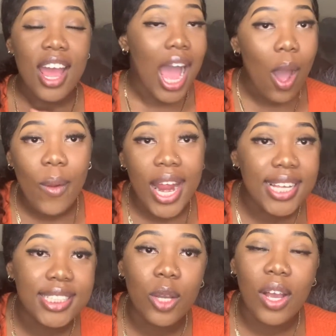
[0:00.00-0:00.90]
I'll
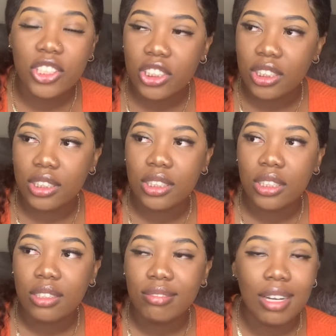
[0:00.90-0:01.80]
answer your questions
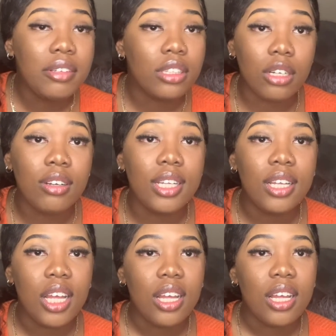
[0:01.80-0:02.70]
very thoroughly